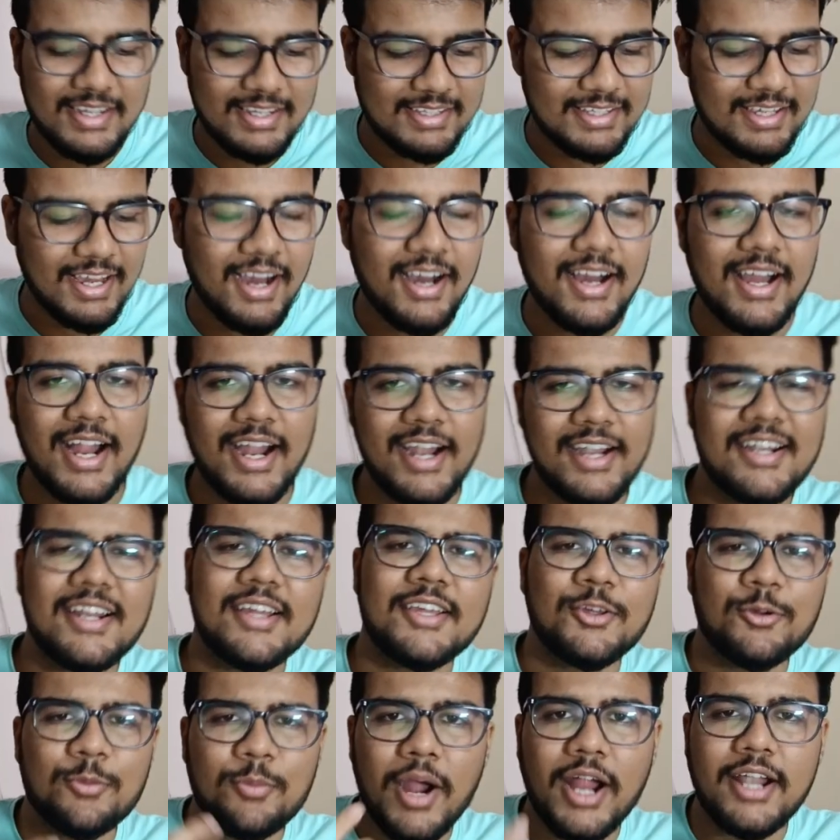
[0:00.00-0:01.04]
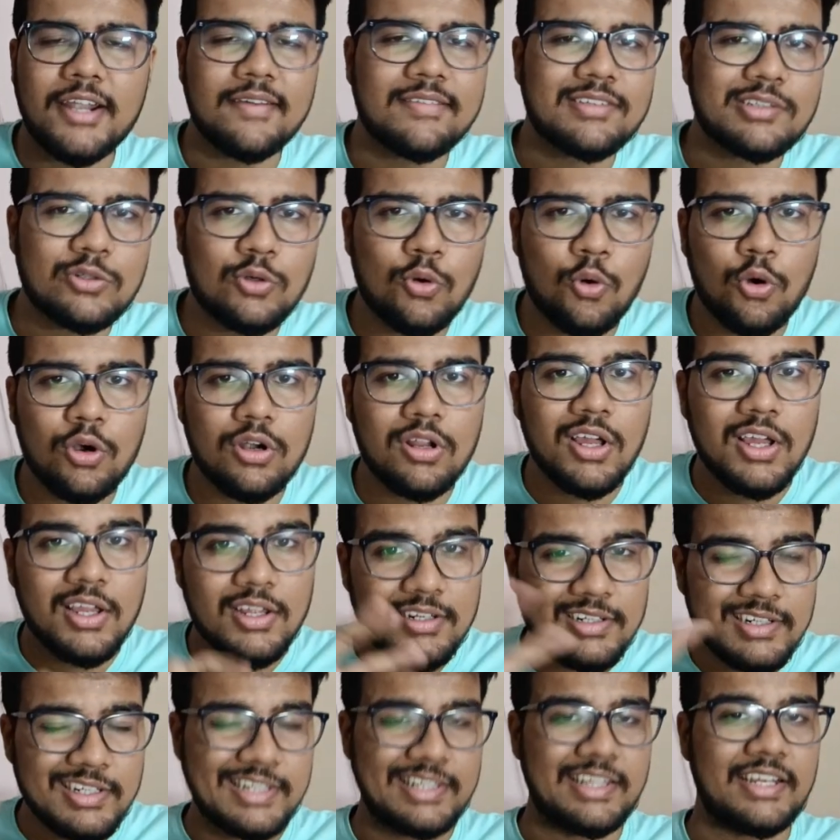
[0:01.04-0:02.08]
Yeah, and you might have scored
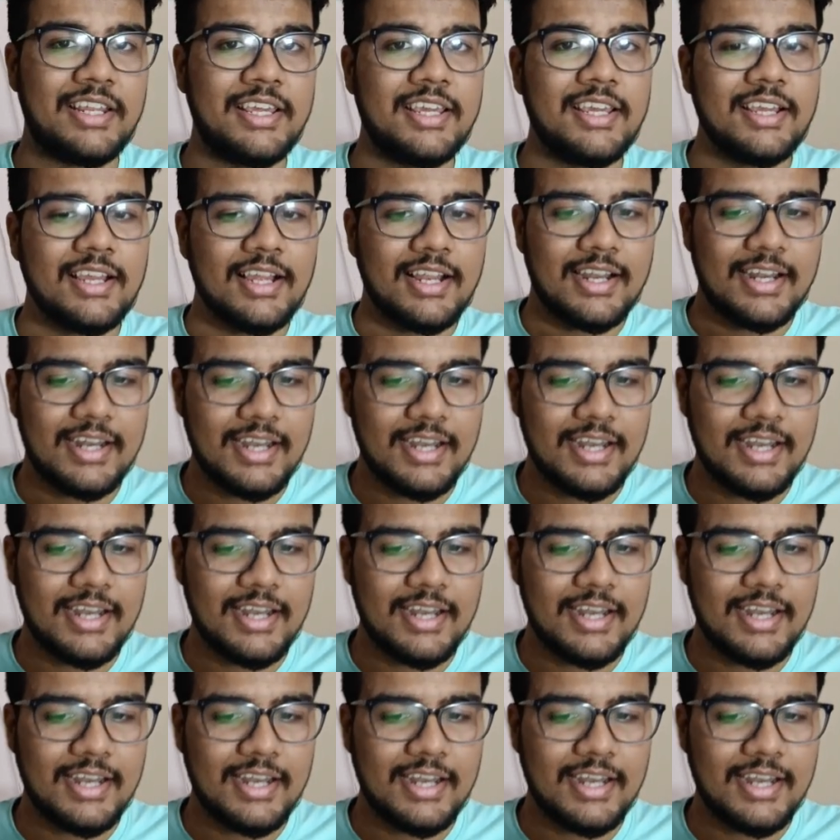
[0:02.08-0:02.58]
3.